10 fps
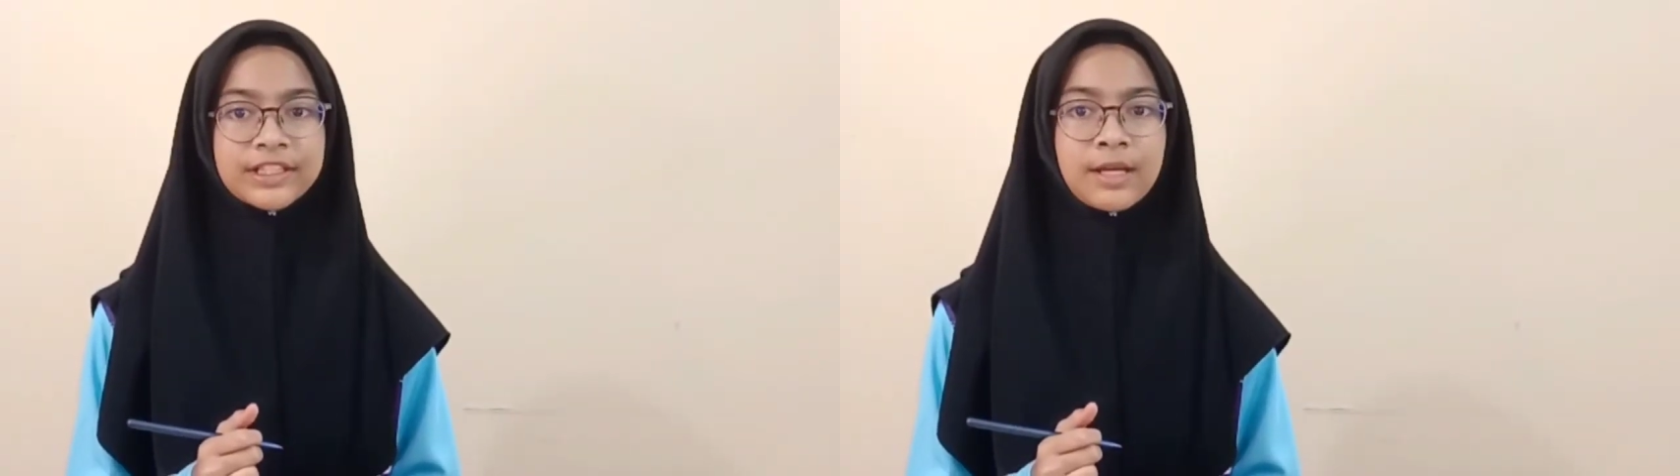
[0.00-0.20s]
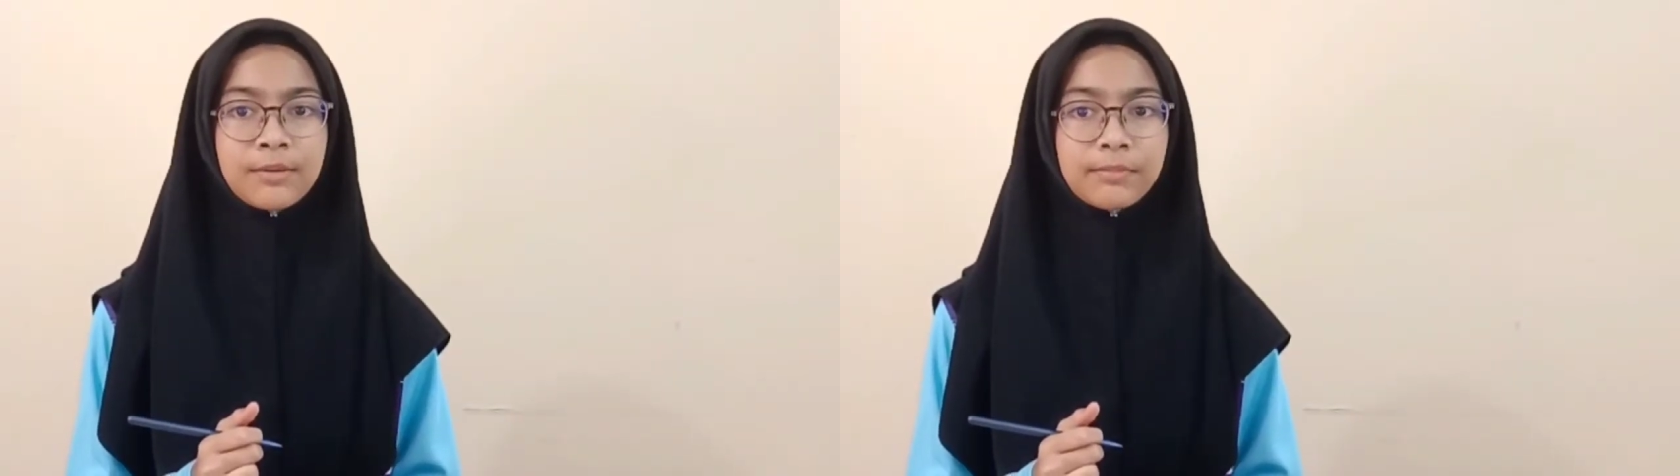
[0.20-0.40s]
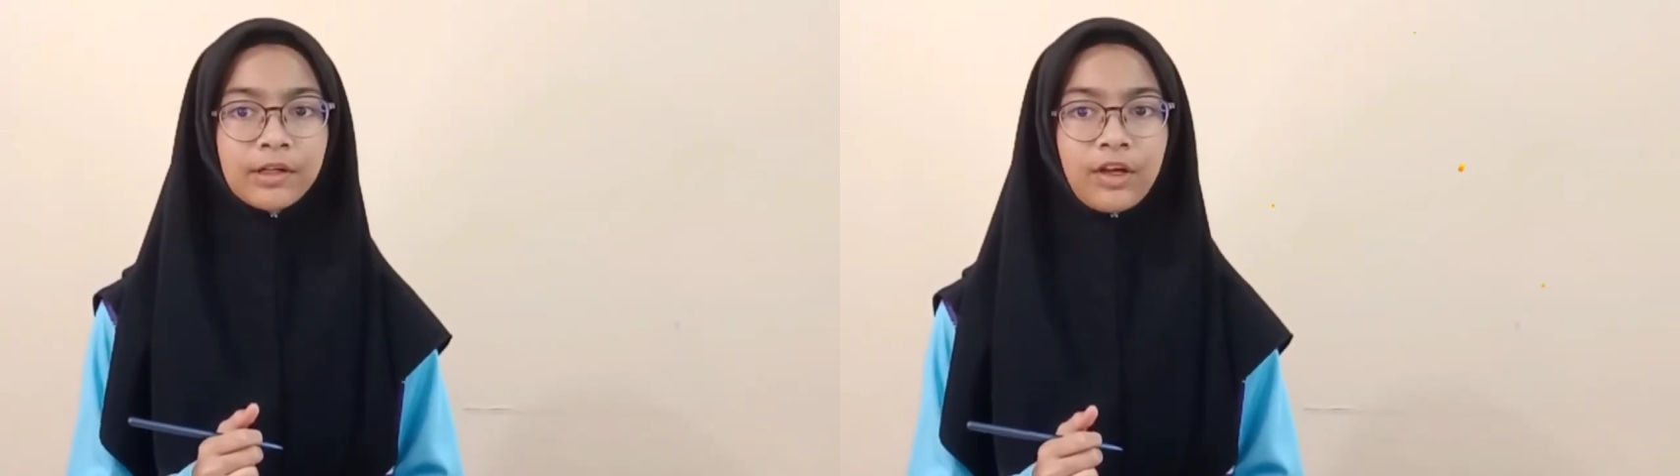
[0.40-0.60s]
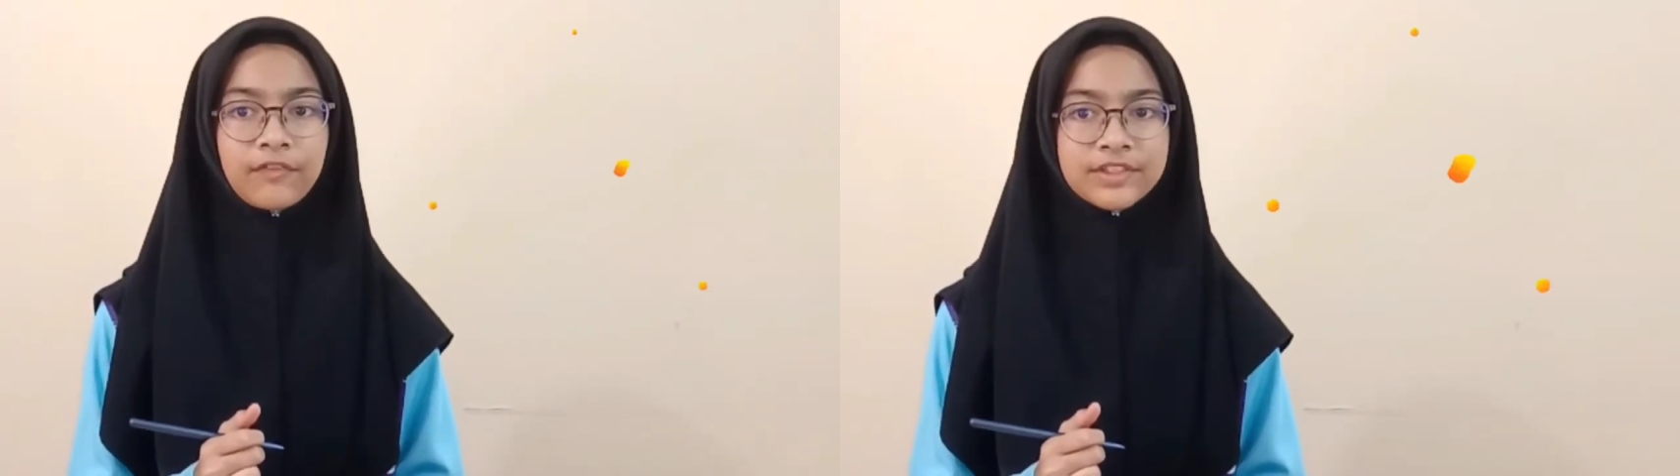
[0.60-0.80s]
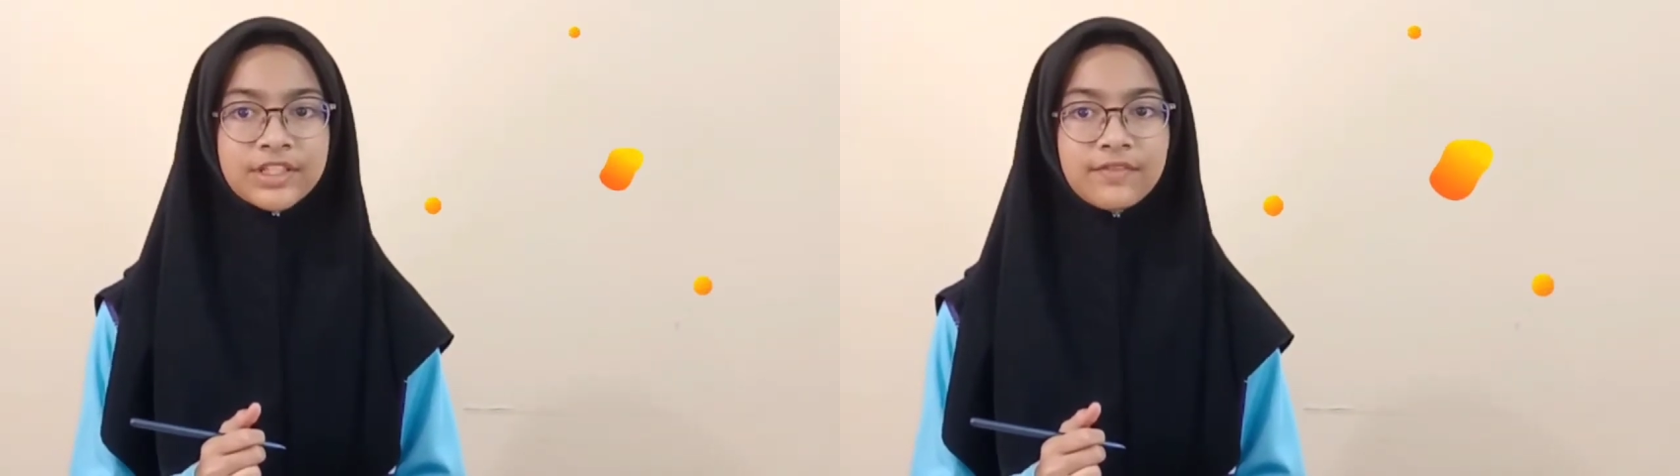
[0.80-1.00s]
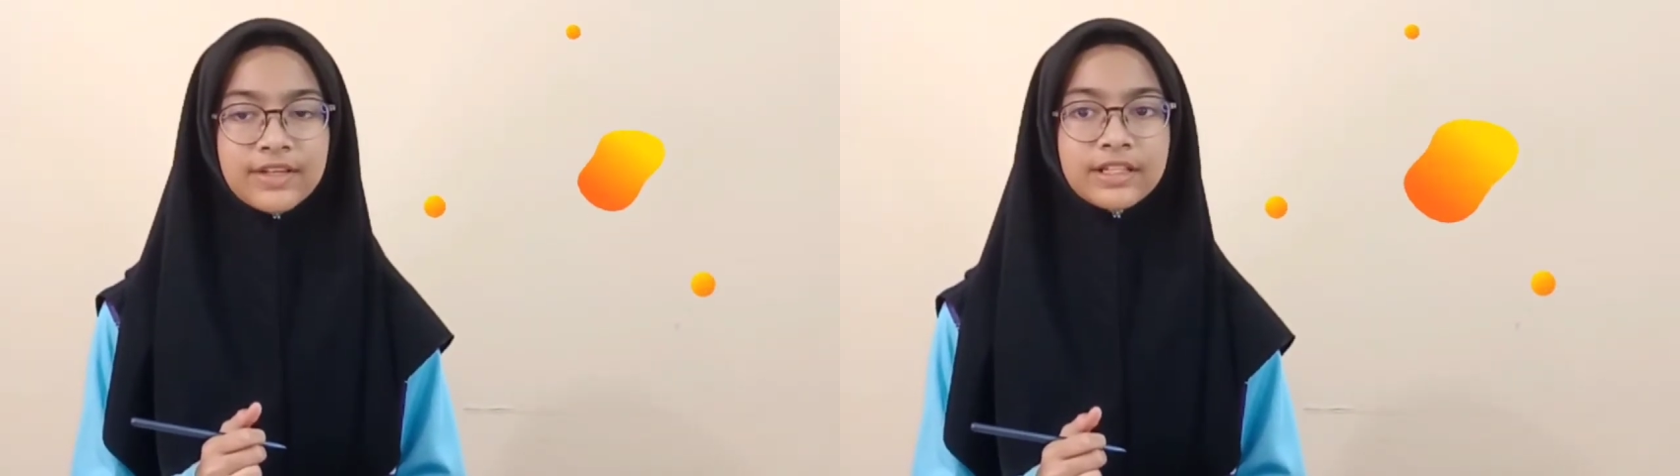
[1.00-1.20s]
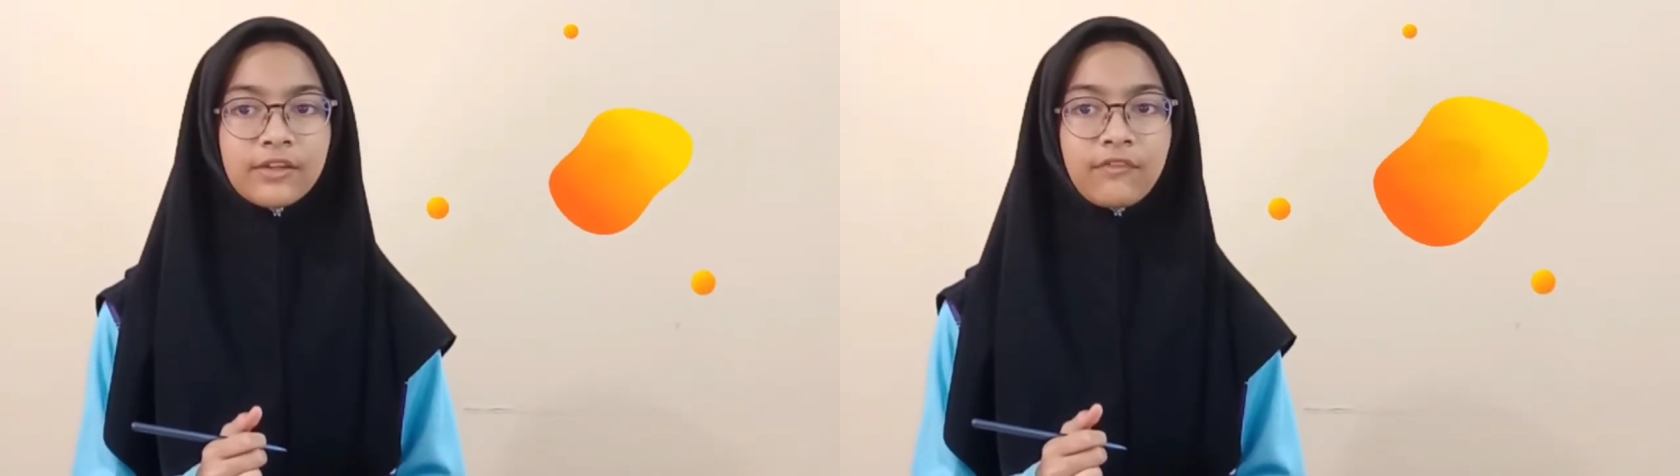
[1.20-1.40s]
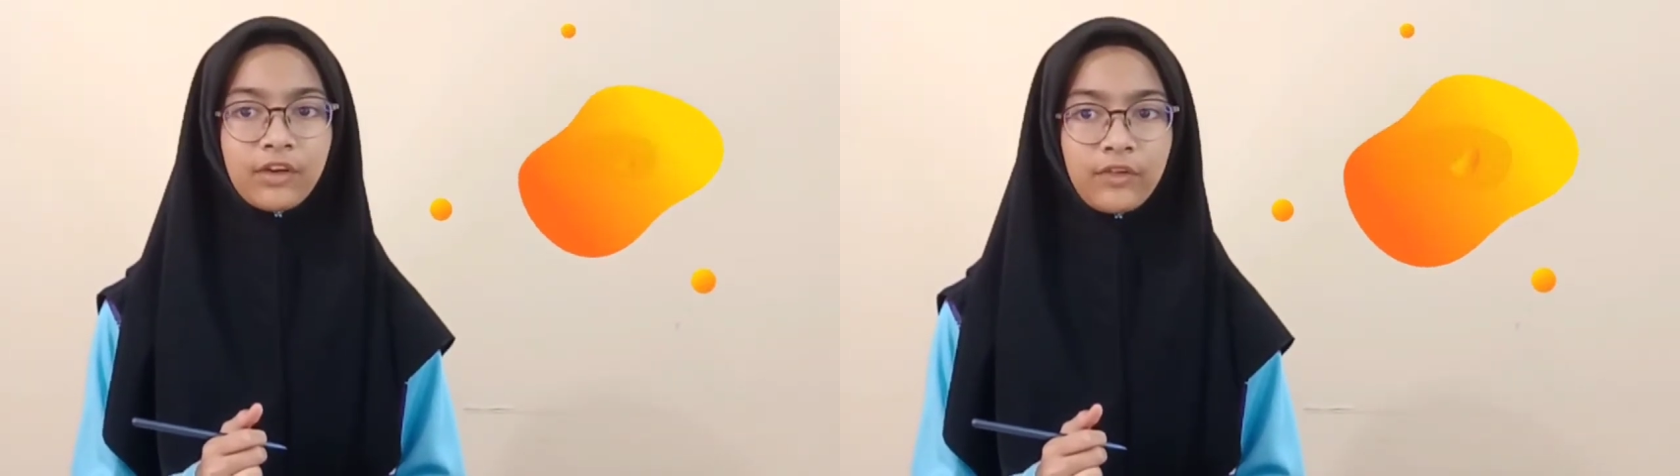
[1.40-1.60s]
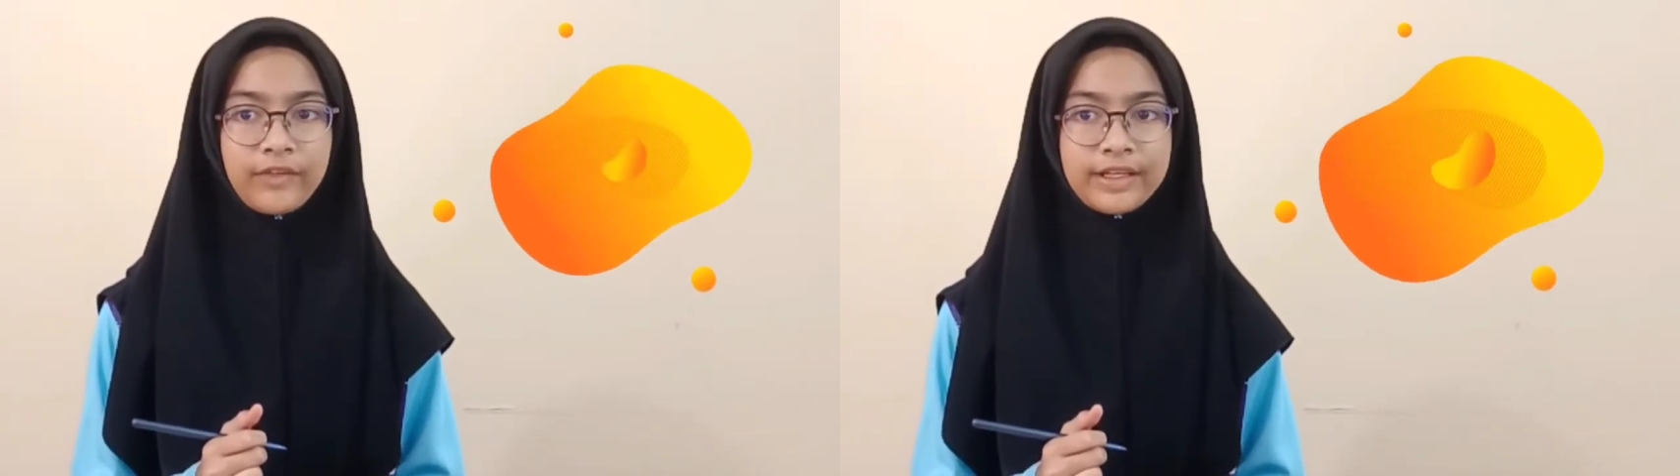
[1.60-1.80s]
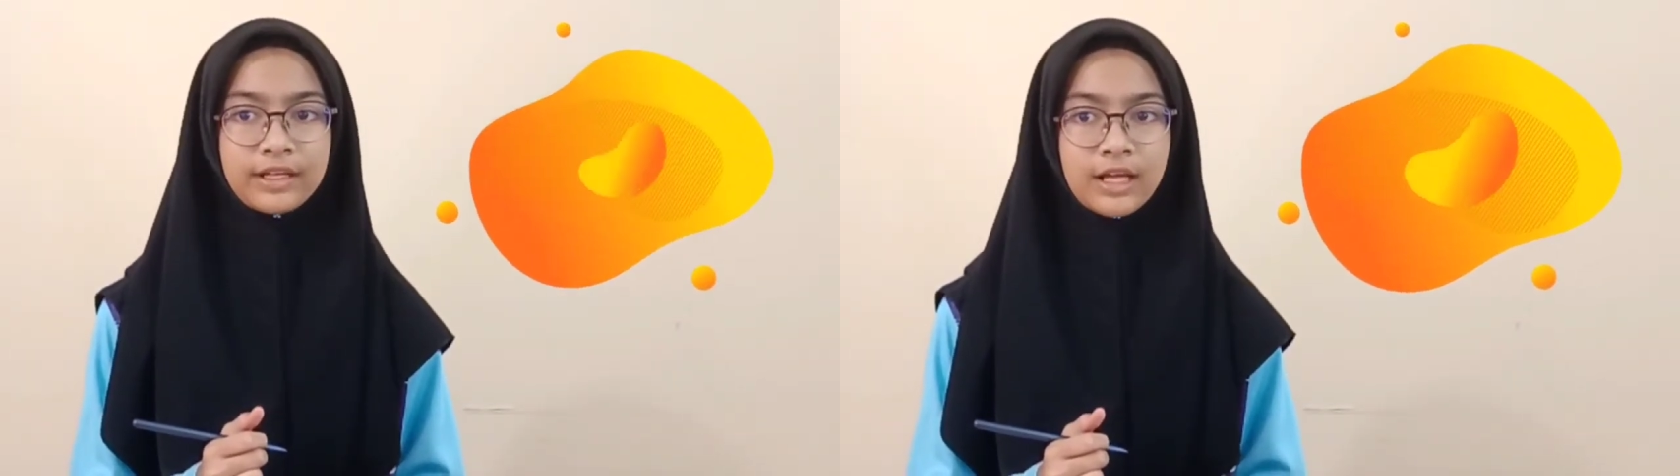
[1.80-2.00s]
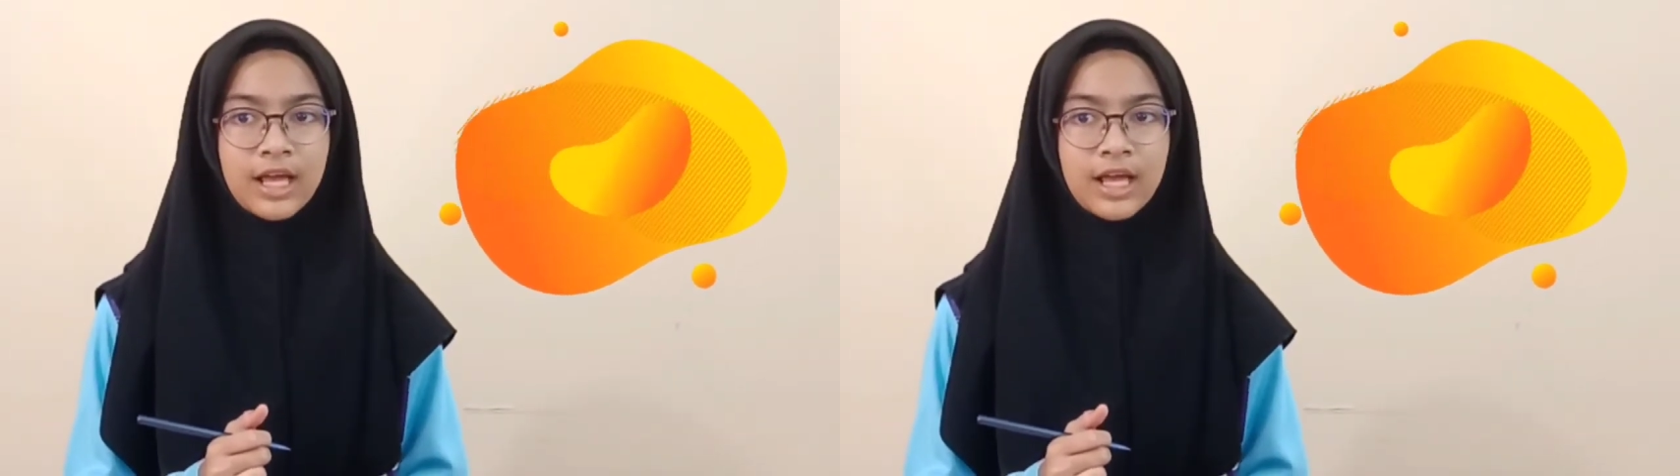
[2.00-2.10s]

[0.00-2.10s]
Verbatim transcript: capable of achieving the following.